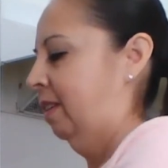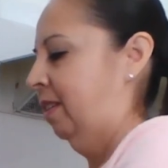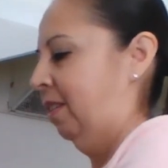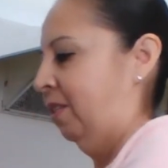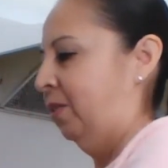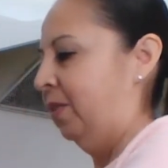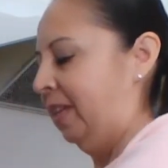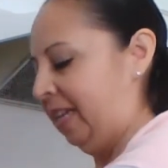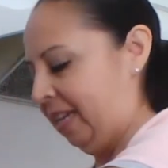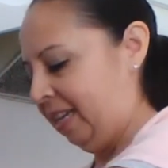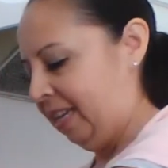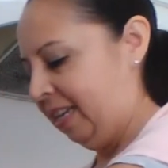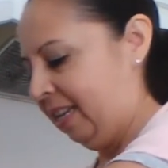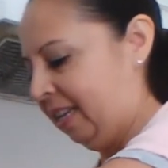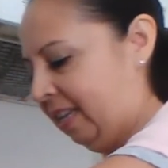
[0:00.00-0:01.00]

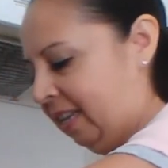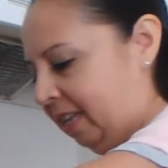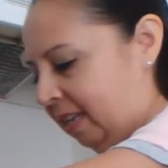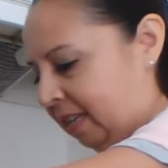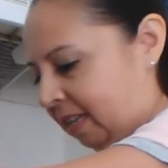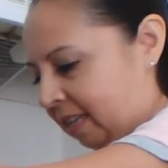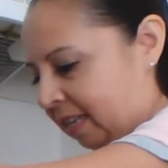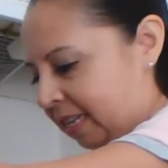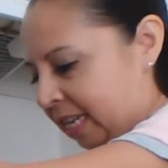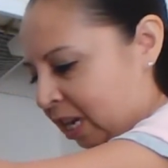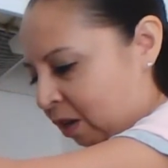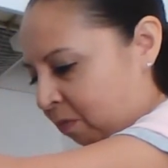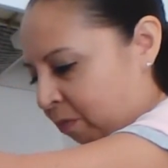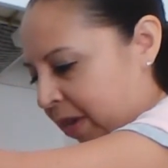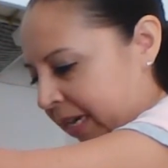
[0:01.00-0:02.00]
Okay, and
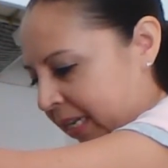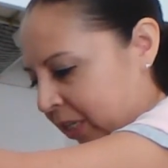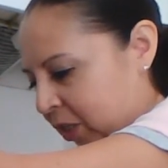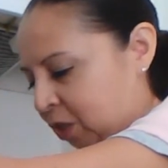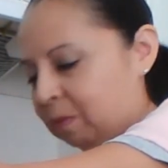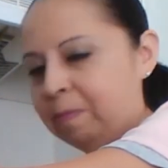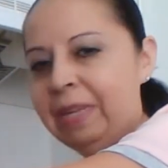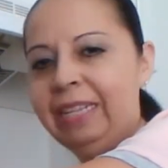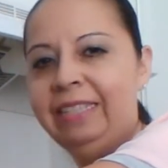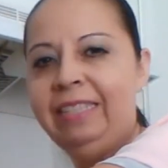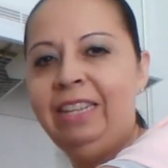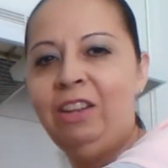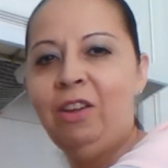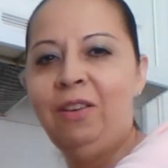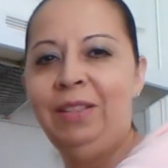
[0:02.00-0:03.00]
now I'm ready to mix
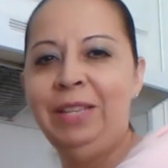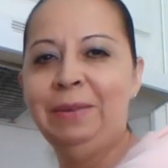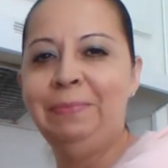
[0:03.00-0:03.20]
it all up